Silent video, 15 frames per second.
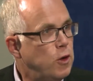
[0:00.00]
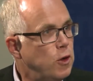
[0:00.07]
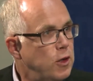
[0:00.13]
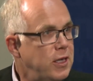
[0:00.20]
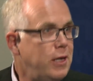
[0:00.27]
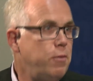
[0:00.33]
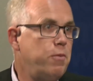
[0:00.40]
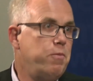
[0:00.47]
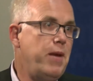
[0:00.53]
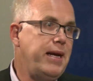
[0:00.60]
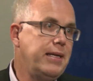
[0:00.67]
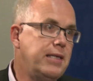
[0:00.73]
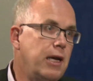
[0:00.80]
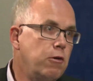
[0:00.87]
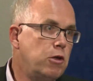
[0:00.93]
good and you
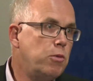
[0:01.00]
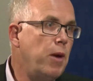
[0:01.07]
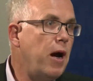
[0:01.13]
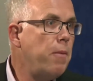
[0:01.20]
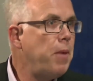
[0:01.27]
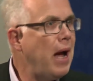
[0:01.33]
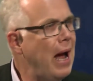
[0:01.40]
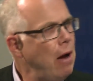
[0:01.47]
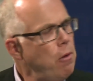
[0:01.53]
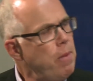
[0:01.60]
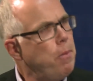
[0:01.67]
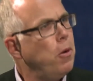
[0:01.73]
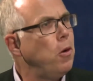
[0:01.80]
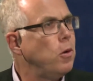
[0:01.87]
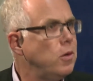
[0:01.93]
make yourself smile, but how
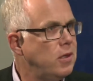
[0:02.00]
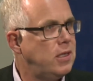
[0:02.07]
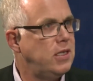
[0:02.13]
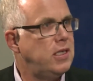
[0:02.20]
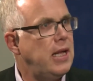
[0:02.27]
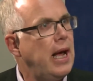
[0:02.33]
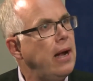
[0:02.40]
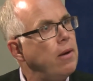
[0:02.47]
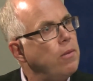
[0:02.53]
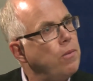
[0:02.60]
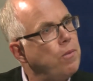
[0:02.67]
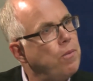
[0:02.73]
important is that?